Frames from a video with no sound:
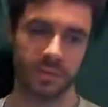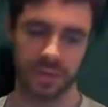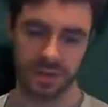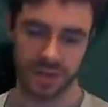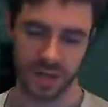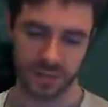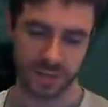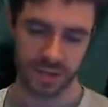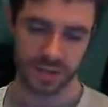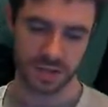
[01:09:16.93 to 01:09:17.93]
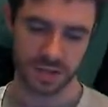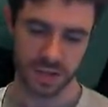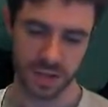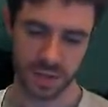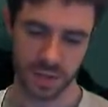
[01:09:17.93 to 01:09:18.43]
She asked me nicely to
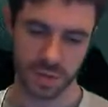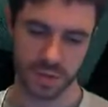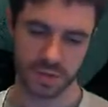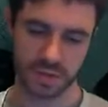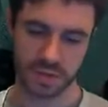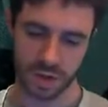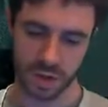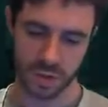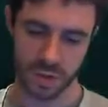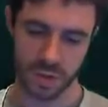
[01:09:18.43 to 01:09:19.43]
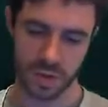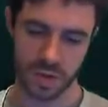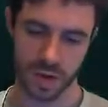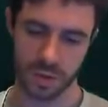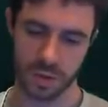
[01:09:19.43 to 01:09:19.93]
go, so
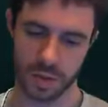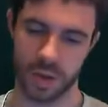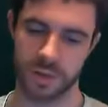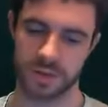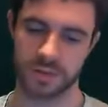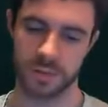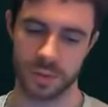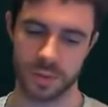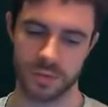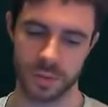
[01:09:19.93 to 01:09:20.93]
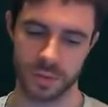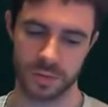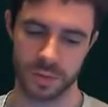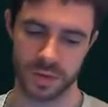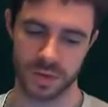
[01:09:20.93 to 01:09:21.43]
I will go. That's a beautiful,
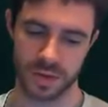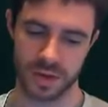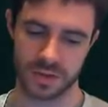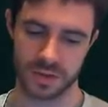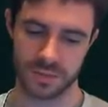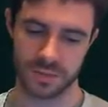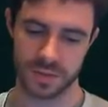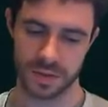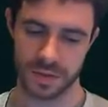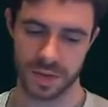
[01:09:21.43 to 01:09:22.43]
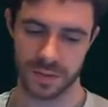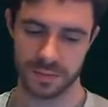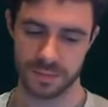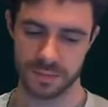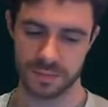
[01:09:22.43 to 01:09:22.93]
beautiful thing to ask. Okay?
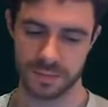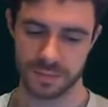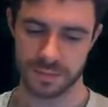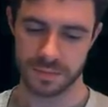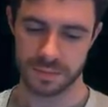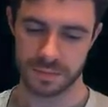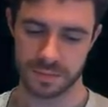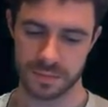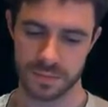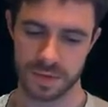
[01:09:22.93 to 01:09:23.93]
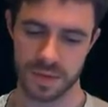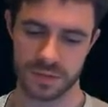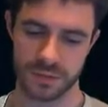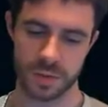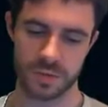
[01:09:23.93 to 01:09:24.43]
That
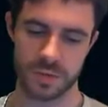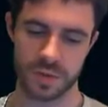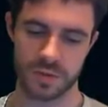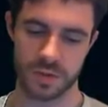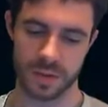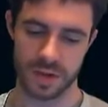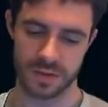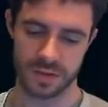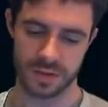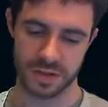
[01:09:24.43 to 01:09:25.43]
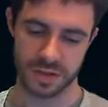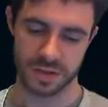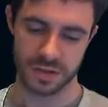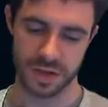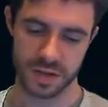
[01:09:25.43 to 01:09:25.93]
is a beautiful thing for her to ask. She
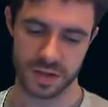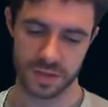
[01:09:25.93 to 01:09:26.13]
just said...